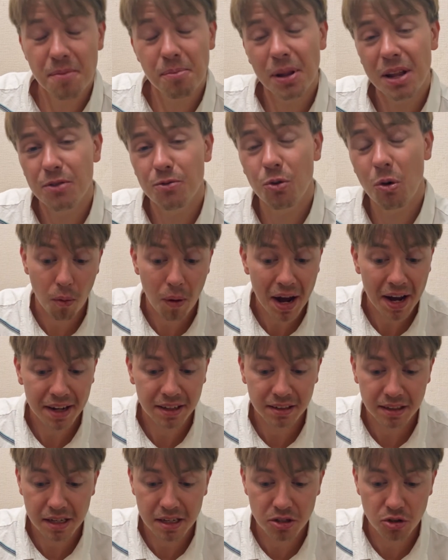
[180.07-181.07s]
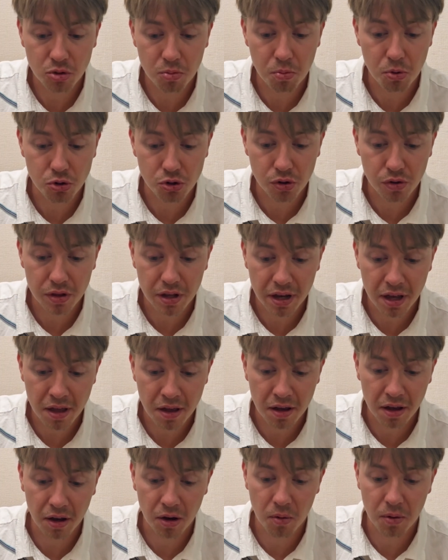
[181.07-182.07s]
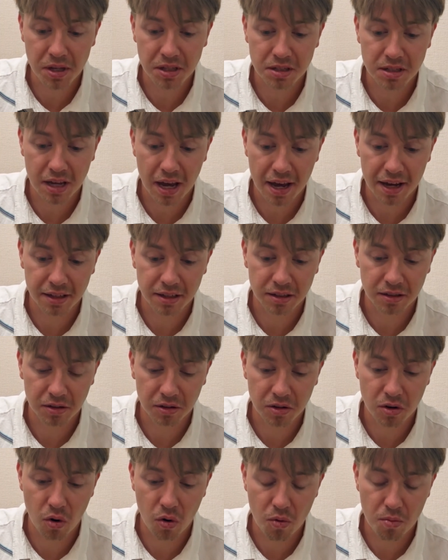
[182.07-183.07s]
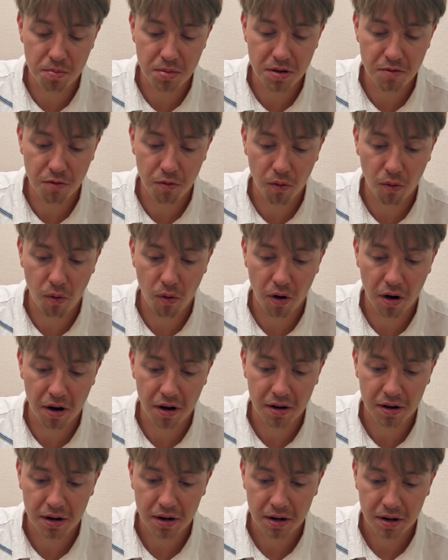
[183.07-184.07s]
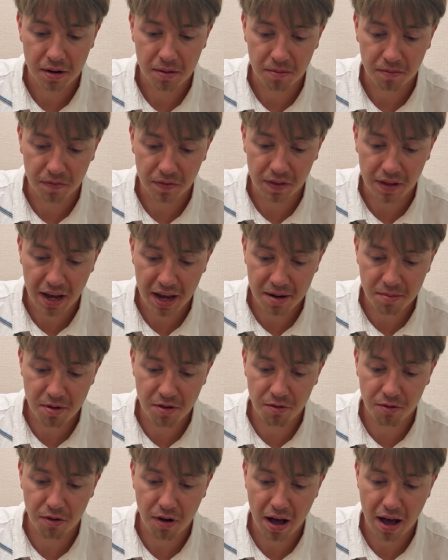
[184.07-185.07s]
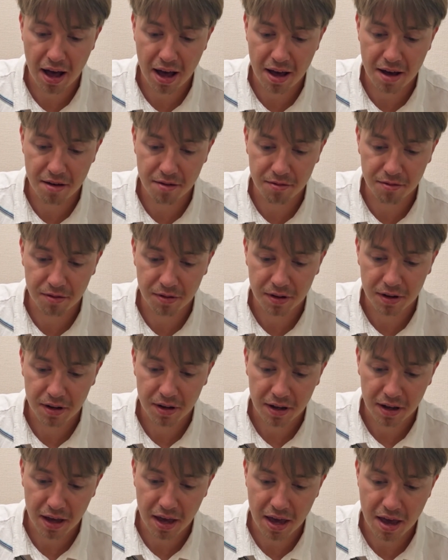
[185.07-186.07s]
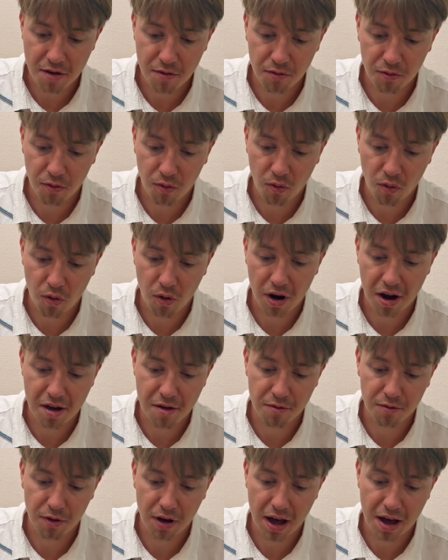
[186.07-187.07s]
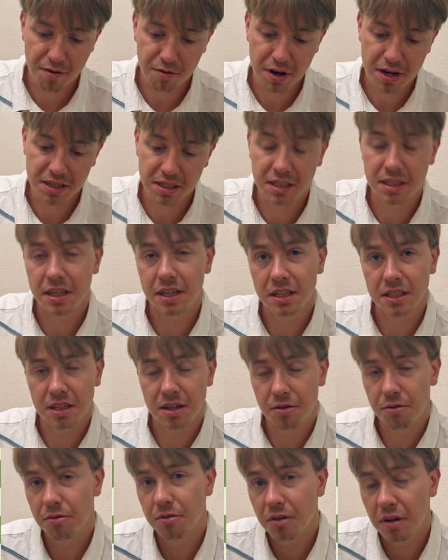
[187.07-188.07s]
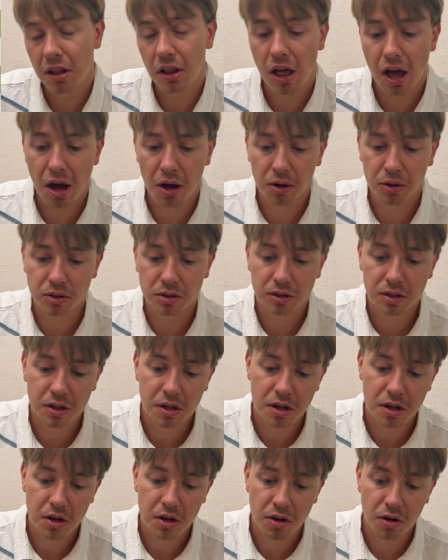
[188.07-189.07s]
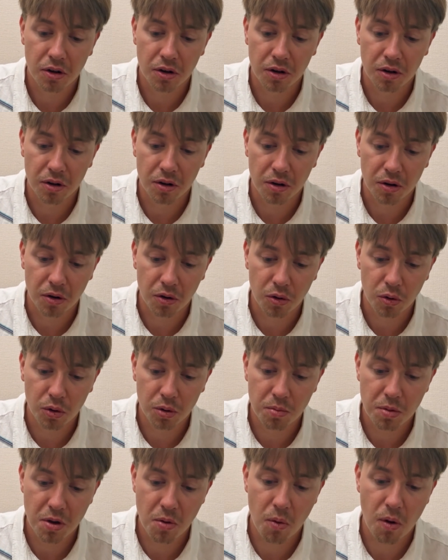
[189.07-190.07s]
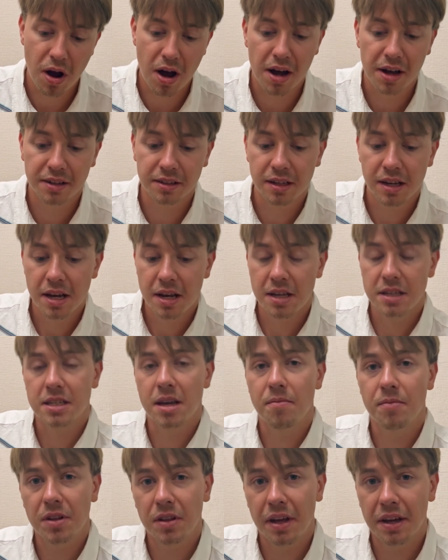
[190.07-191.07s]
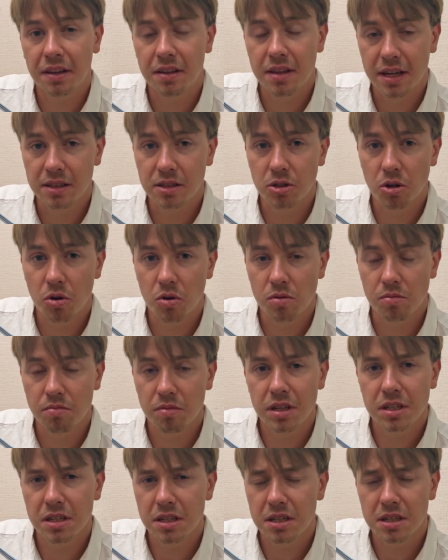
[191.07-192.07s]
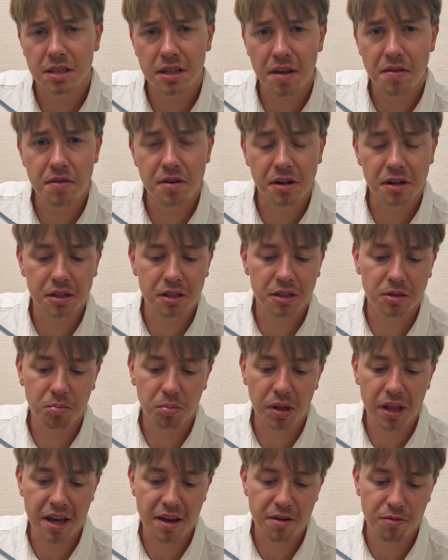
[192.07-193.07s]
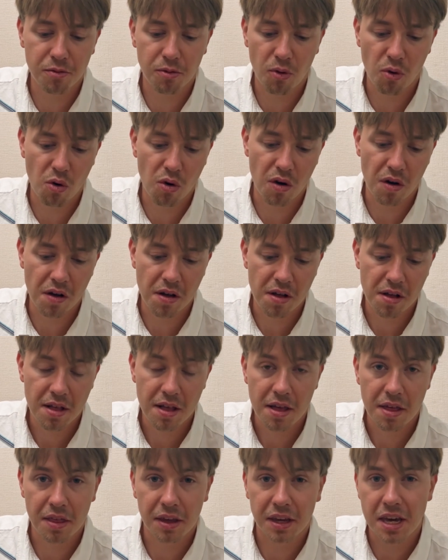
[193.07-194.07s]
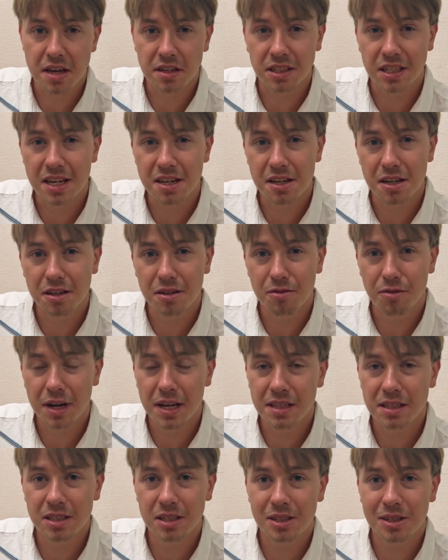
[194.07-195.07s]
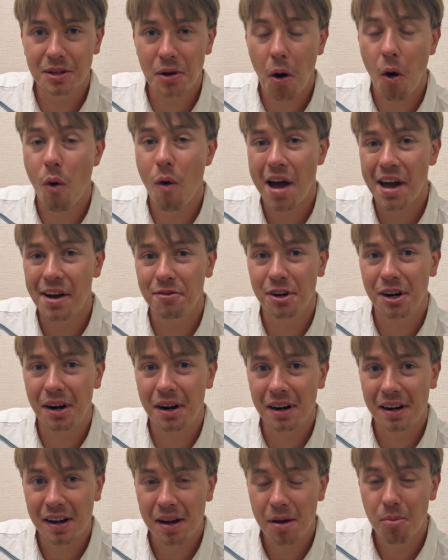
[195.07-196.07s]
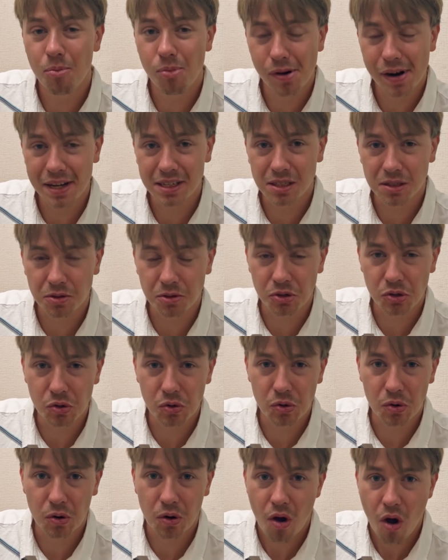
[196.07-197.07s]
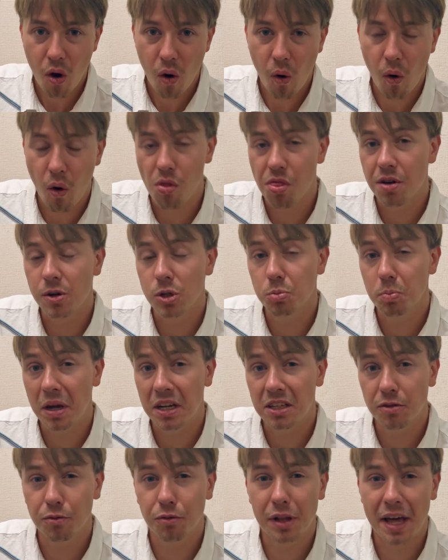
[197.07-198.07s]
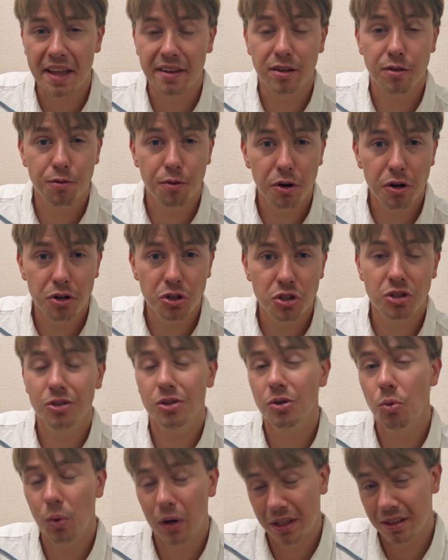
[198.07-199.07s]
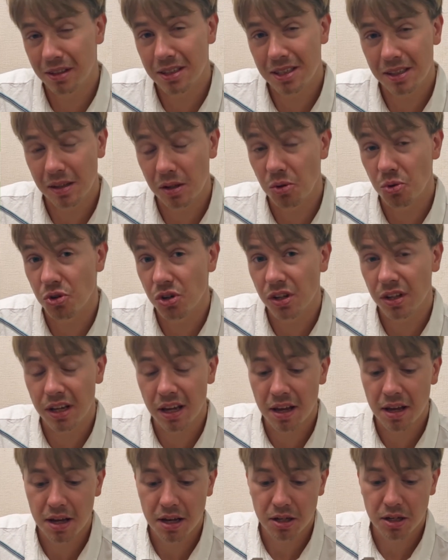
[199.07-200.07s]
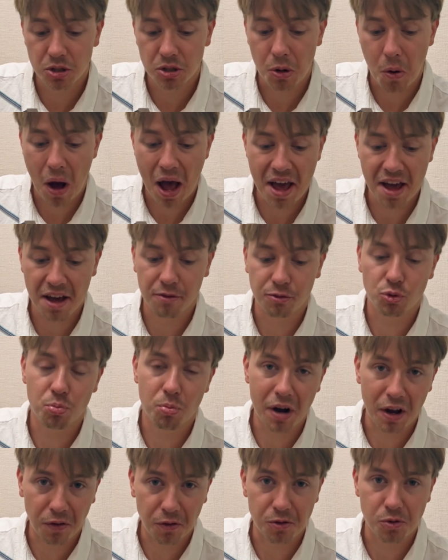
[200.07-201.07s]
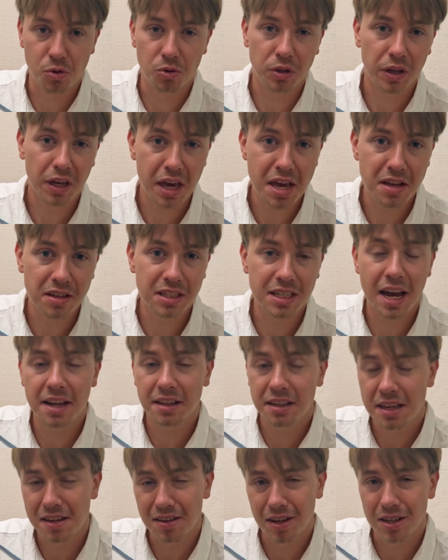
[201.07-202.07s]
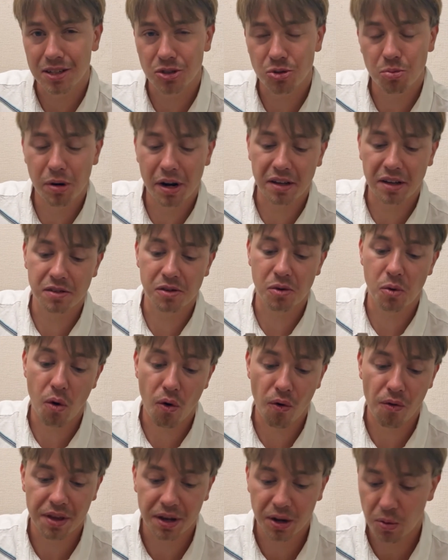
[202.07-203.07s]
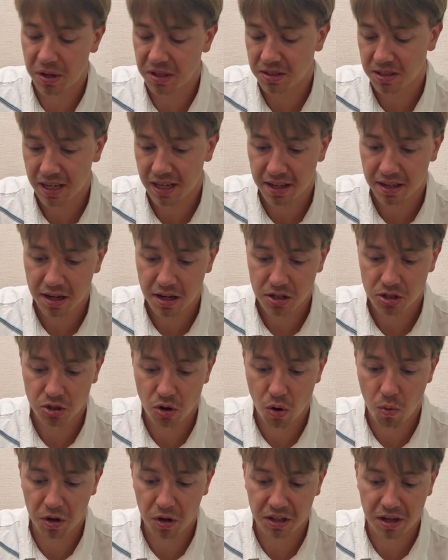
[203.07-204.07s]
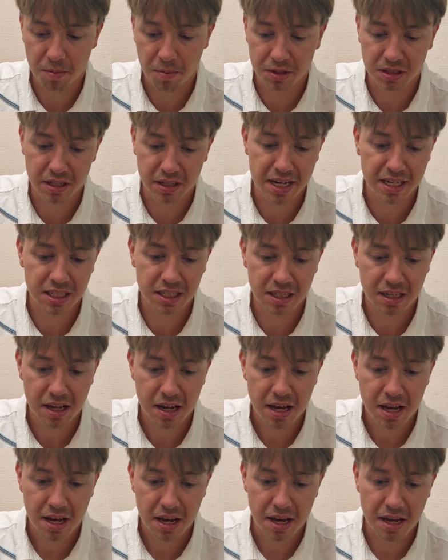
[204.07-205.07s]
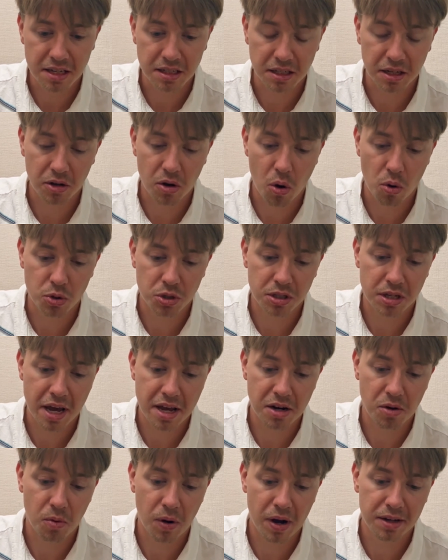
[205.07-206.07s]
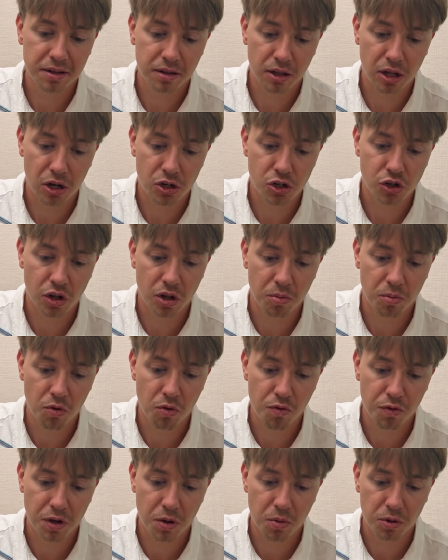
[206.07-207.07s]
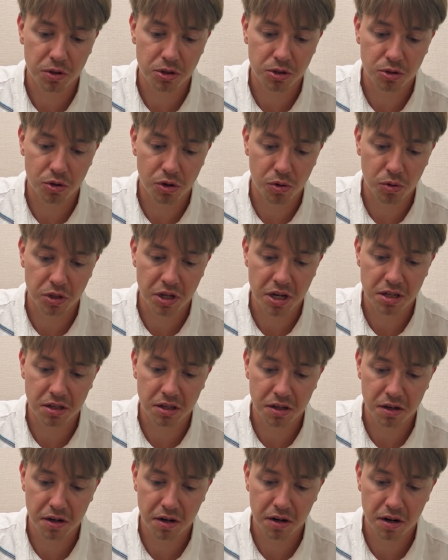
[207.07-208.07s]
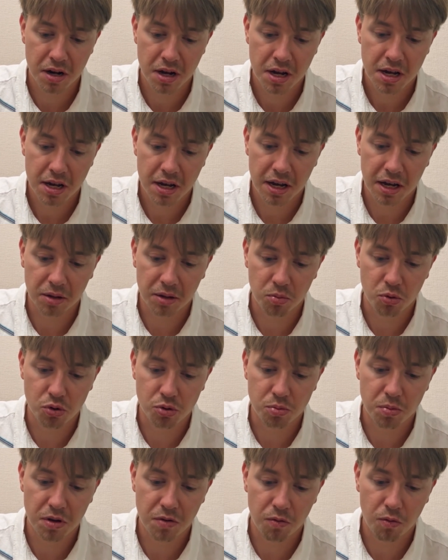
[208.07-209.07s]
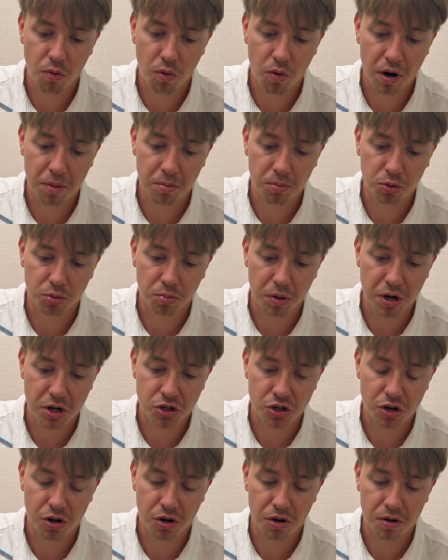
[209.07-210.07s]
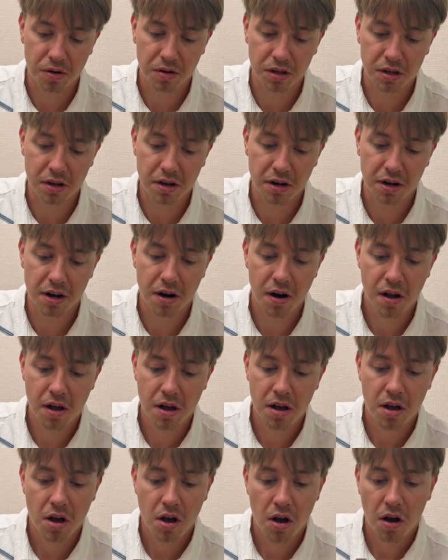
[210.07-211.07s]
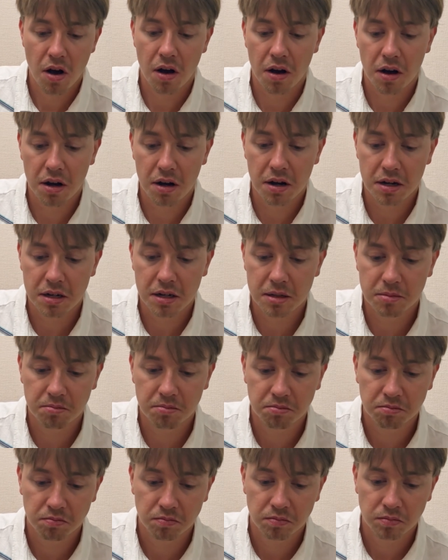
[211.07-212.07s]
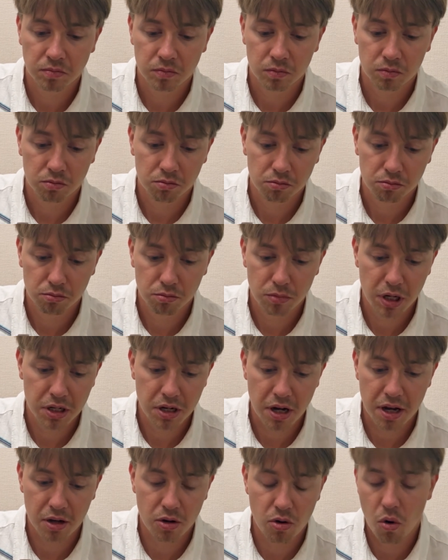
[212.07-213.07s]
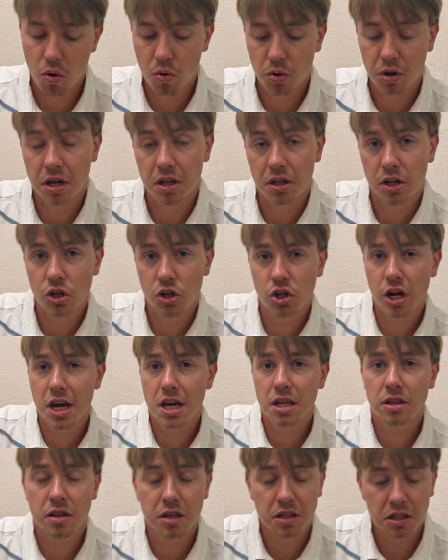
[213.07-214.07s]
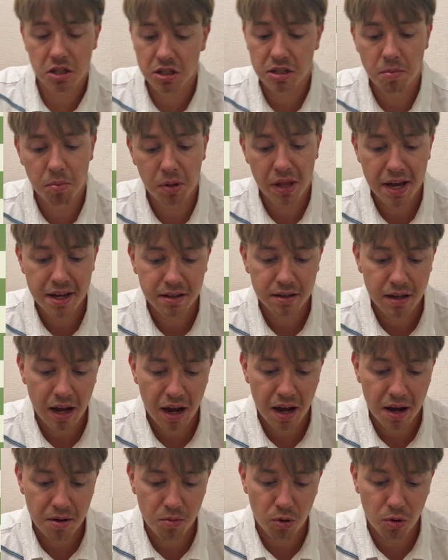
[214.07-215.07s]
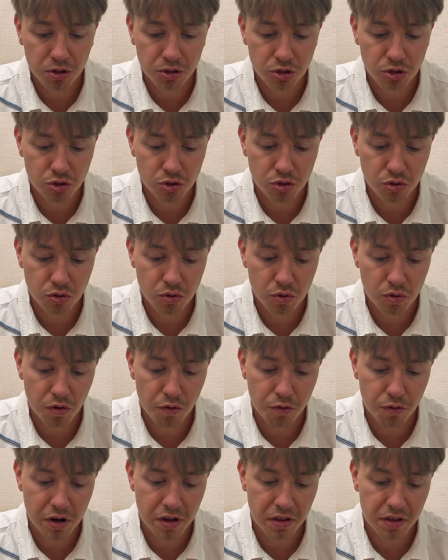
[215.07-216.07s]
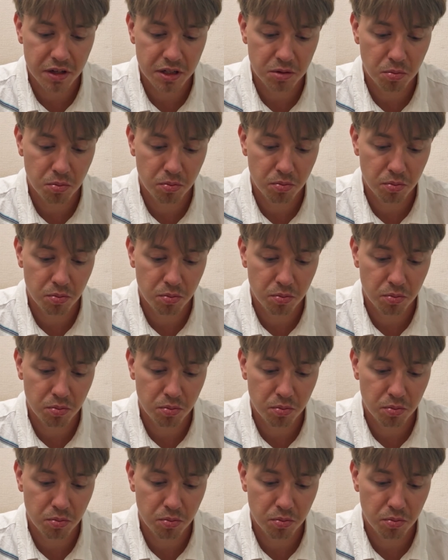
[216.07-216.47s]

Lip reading: the plan for white is to push on the queen side, go b4, knight b5, a4, a5, a6 if allowed, rook b1, something like that. So this is standard play for the King's Indian defense. Whoever breaks through on the respective flank first wins, usually. So I have to break through on the king side, he has to break through on the queen side. So what happens next is he goes knight e1, logical move. He wants to rotate here and push b4 and put pressure here. But I go king h8. This is the plan. I want to free this